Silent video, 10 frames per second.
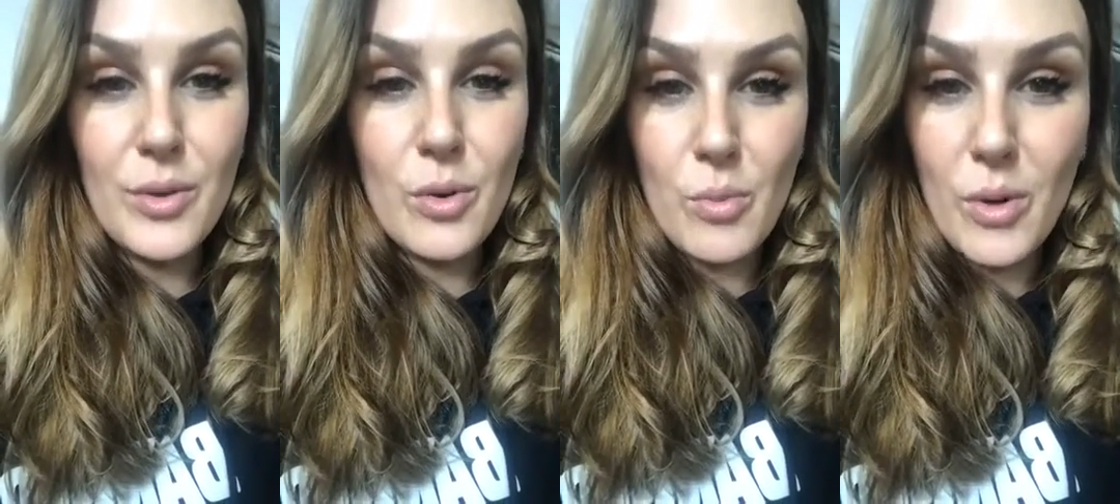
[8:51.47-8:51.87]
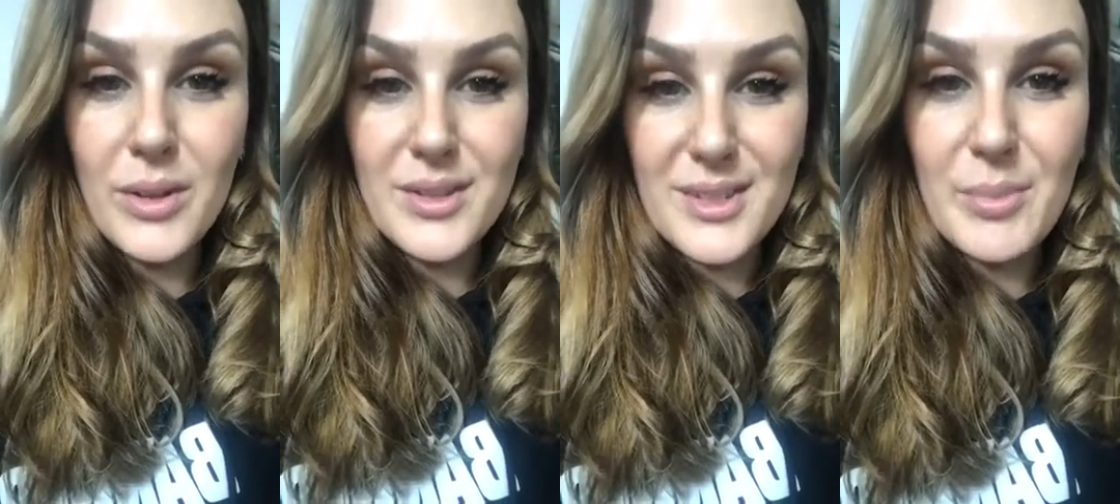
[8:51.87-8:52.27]
or
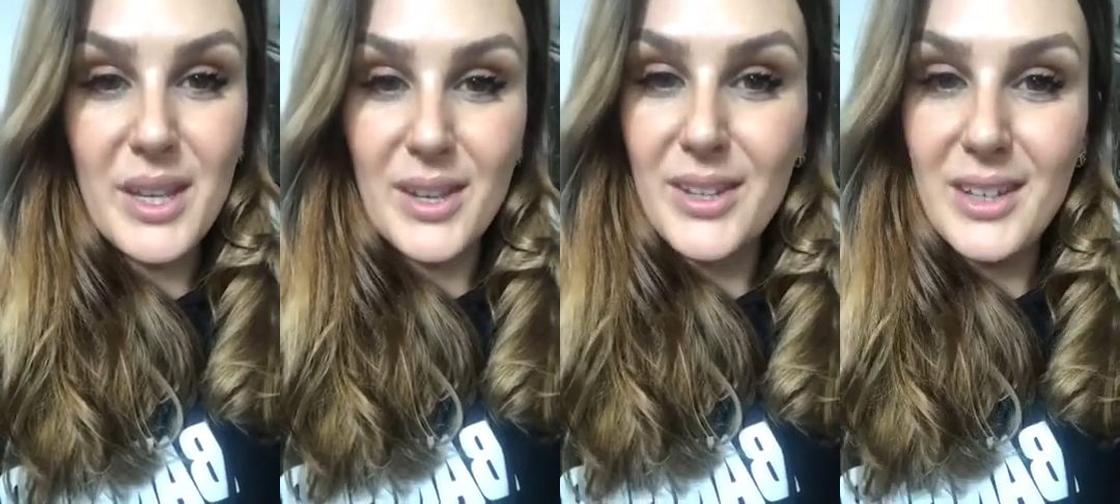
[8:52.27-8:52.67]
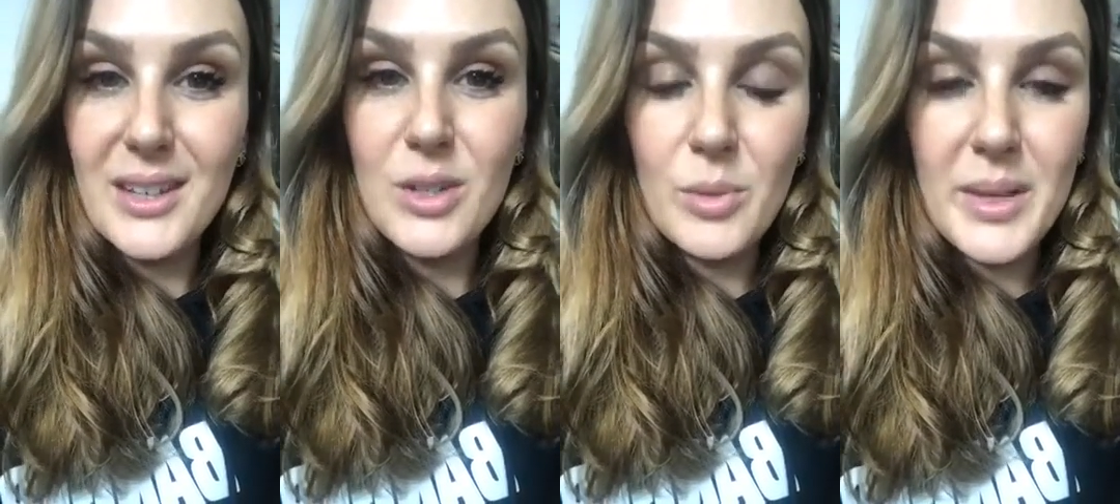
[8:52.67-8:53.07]
want to be earning
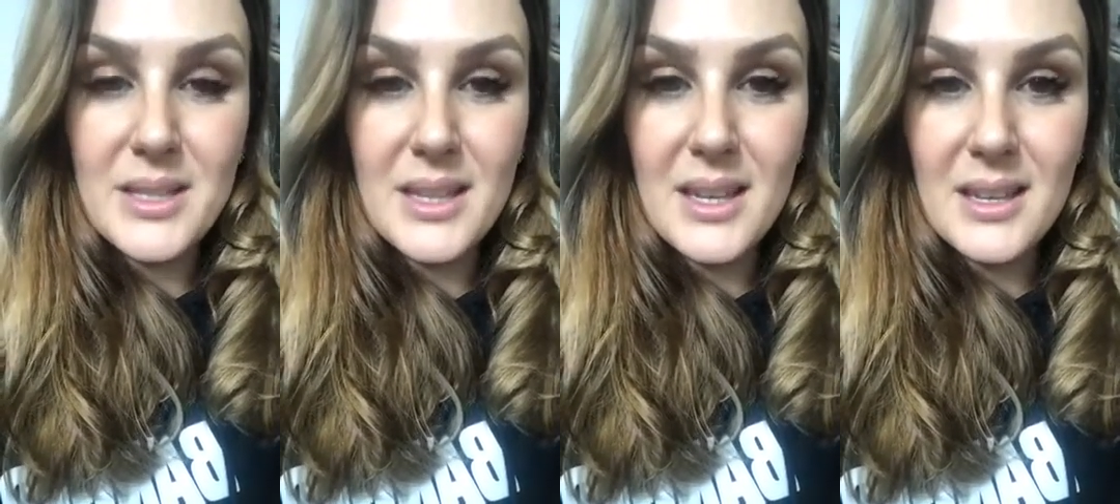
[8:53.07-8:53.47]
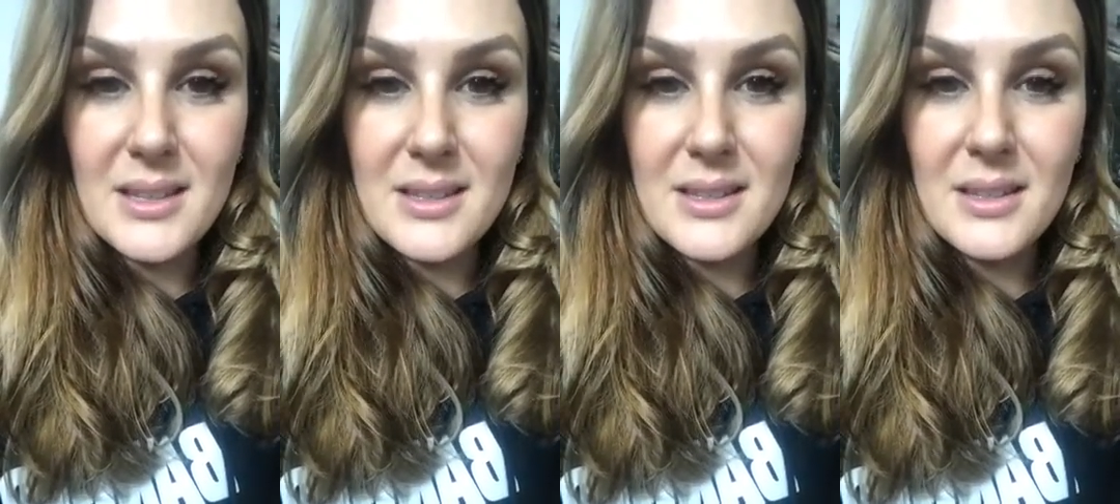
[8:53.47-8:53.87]
in your
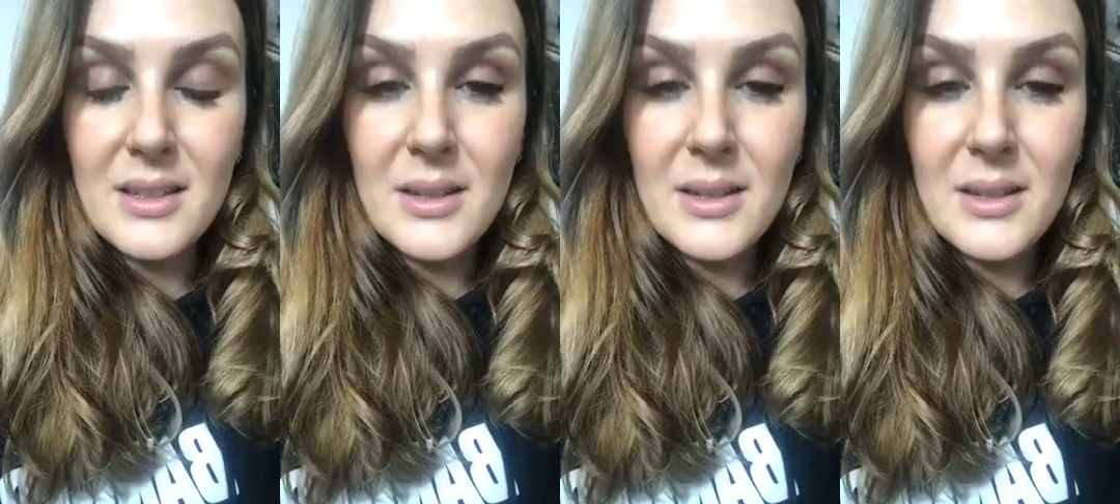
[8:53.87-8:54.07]
business,